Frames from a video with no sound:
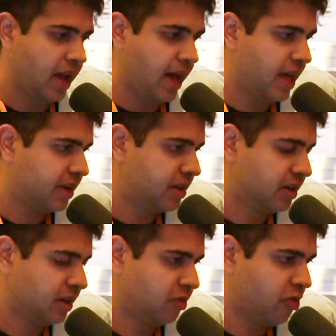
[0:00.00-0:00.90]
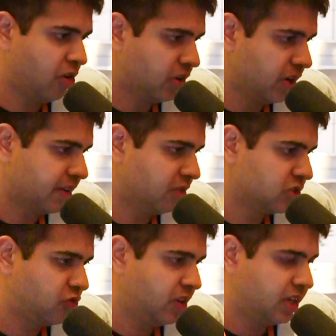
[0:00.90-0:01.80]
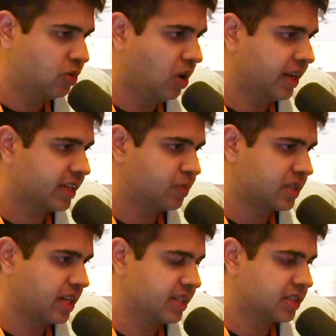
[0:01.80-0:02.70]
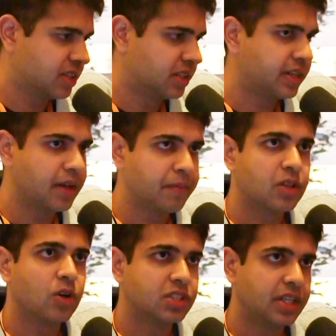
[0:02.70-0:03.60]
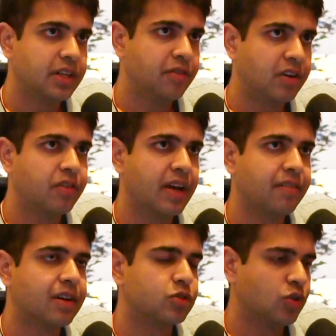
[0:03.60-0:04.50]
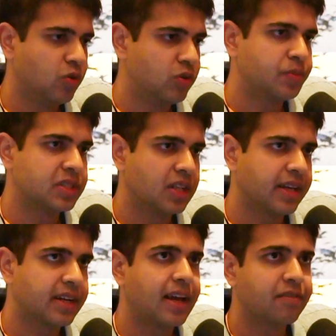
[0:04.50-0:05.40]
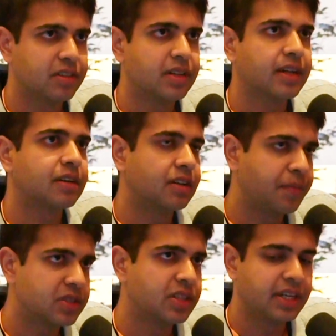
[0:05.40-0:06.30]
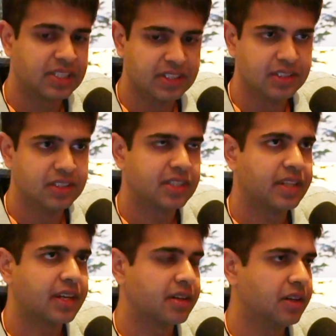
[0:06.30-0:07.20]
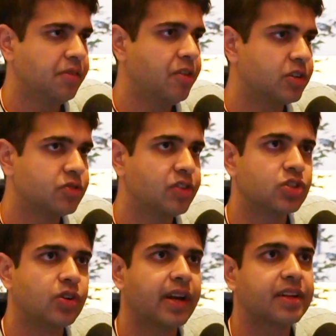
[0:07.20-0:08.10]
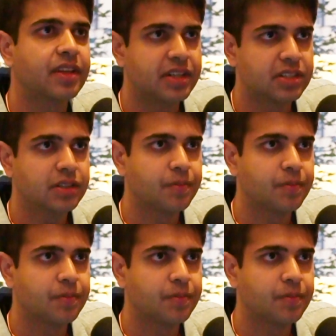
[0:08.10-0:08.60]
And we found out like once we do our like specialized training methodology where we have our own special like language representations and like ways to correct the agent.